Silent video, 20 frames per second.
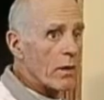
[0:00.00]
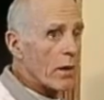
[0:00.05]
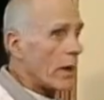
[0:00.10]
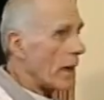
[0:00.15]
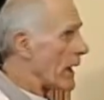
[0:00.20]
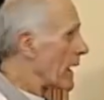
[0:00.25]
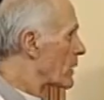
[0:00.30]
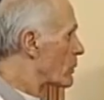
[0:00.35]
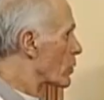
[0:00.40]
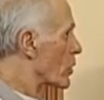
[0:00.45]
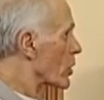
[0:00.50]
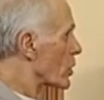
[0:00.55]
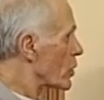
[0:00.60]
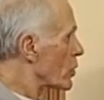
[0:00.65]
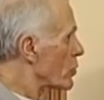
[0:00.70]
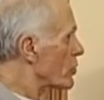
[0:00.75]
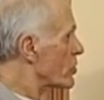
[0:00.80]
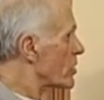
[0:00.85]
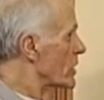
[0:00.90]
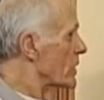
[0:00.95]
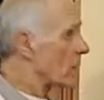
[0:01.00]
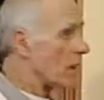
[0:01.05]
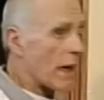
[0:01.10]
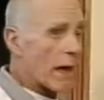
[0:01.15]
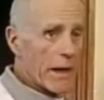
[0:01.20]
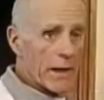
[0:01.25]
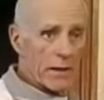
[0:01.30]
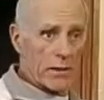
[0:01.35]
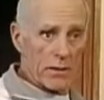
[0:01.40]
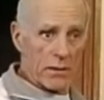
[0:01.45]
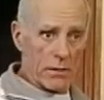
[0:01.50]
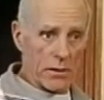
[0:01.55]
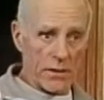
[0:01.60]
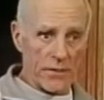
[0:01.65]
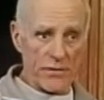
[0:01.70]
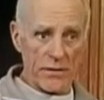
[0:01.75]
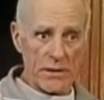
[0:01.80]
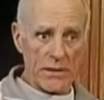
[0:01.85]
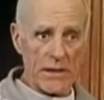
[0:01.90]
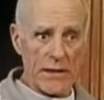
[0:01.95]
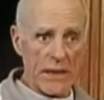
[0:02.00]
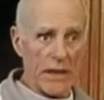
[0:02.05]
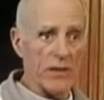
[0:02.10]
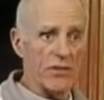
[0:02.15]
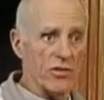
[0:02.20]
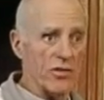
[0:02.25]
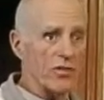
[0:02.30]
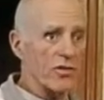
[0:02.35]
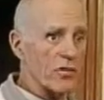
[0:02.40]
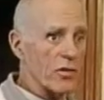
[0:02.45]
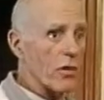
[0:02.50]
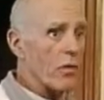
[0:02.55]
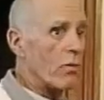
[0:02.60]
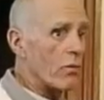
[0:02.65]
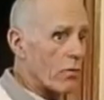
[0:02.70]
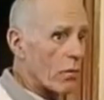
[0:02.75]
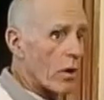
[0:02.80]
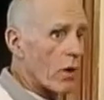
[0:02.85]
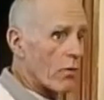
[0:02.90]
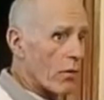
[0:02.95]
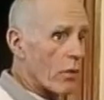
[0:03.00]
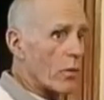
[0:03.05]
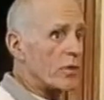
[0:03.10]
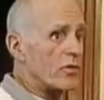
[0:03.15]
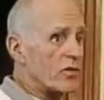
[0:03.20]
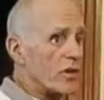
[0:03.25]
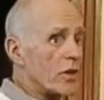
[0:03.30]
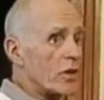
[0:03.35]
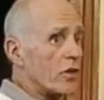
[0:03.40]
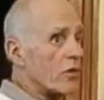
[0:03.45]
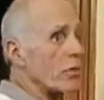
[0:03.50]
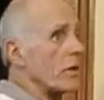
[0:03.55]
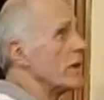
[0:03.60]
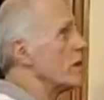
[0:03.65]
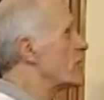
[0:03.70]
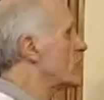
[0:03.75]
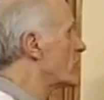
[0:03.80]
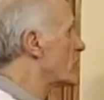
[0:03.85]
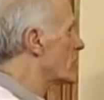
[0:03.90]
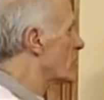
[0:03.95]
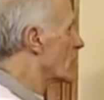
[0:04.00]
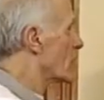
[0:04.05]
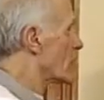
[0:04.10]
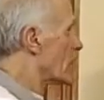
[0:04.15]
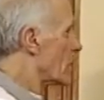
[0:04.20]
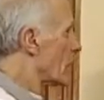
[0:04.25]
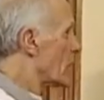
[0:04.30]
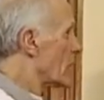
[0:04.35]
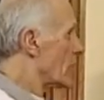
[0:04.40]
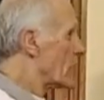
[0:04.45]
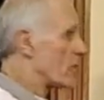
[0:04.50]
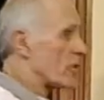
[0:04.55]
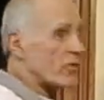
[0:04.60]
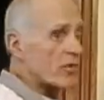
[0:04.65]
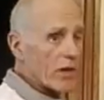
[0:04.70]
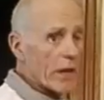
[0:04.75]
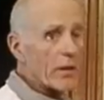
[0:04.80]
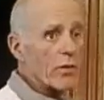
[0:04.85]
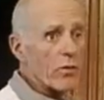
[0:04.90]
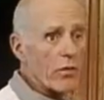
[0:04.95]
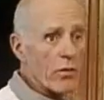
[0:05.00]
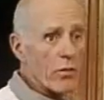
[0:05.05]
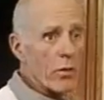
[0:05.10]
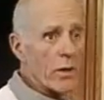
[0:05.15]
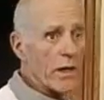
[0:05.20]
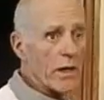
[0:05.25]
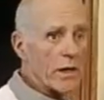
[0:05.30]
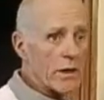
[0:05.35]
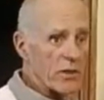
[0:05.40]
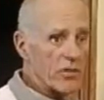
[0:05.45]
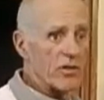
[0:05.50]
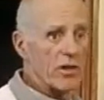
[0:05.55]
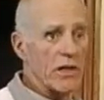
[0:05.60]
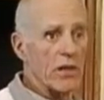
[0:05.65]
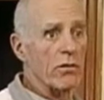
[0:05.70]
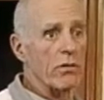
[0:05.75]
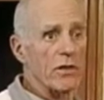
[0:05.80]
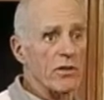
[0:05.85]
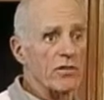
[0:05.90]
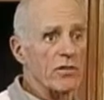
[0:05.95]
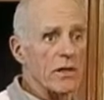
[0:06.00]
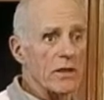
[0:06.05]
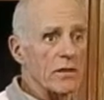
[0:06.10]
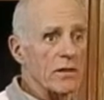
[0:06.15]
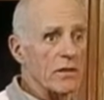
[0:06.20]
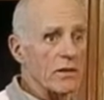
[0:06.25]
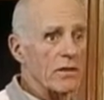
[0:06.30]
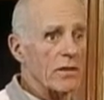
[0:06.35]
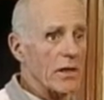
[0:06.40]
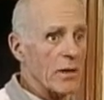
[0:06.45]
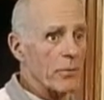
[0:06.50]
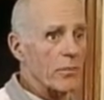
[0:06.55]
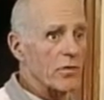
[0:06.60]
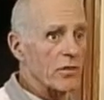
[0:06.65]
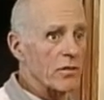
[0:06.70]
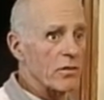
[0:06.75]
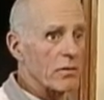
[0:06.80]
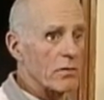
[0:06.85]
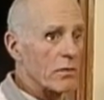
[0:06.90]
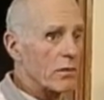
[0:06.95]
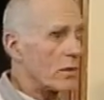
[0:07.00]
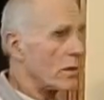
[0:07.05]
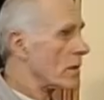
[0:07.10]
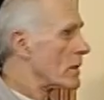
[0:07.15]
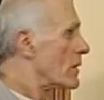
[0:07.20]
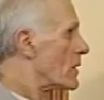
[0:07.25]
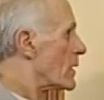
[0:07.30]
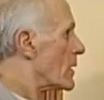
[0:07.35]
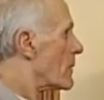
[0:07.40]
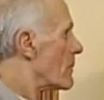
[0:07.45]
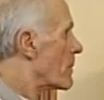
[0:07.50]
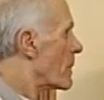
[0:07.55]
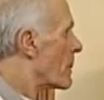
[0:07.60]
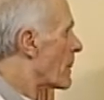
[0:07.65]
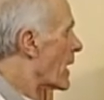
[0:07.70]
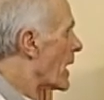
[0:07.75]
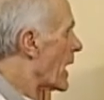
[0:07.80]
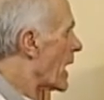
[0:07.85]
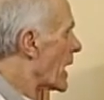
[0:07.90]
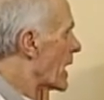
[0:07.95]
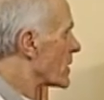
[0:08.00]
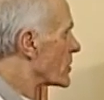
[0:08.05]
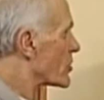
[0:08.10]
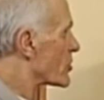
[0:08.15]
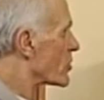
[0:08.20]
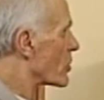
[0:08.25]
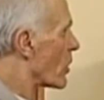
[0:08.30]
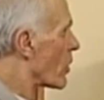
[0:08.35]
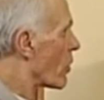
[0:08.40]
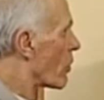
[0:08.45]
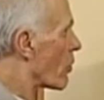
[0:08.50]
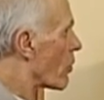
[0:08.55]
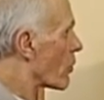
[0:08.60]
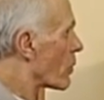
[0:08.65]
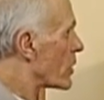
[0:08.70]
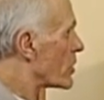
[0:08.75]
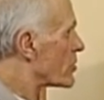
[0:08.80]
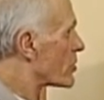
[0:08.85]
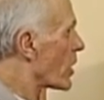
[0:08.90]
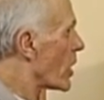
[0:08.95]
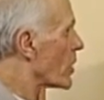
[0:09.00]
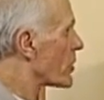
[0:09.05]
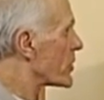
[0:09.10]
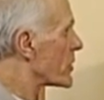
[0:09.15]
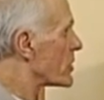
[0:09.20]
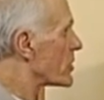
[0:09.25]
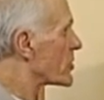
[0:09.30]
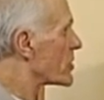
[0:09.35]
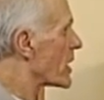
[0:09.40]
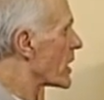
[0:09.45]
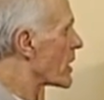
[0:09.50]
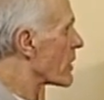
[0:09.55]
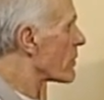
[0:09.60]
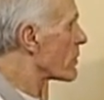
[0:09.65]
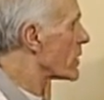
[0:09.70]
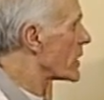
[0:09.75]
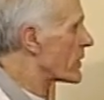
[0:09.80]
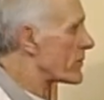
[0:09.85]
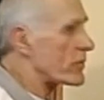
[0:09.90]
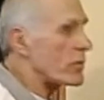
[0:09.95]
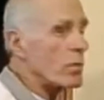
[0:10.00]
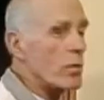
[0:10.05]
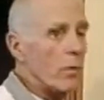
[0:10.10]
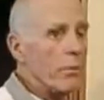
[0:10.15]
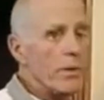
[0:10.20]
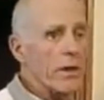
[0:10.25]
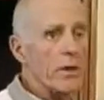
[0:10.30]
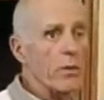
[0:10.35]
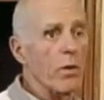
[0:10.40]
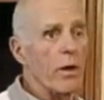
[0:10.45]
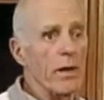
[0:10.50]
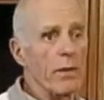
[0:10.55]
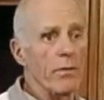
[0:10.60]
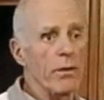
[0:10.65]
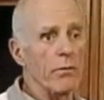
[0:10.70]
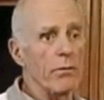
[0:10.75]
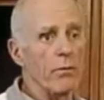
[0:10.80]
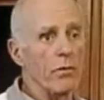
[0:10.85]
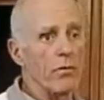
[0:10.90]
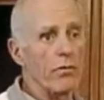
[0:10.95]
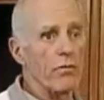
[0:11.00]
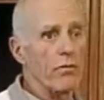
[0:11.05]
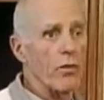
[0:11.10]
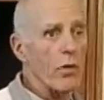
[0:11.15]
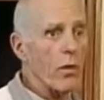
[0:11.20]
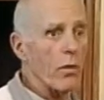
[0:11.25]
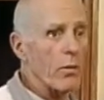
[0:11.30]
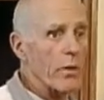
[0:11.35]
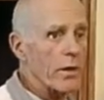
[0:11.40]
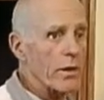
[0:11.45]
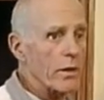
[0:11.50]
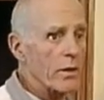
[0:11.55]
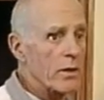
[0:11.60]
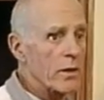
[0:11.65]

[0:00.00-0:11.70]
and we're losing that lift at the edges. So although it's increased in the center of the wing, it's decreased at the tips. And so the resultant center of lift will be quite a bit moved forward.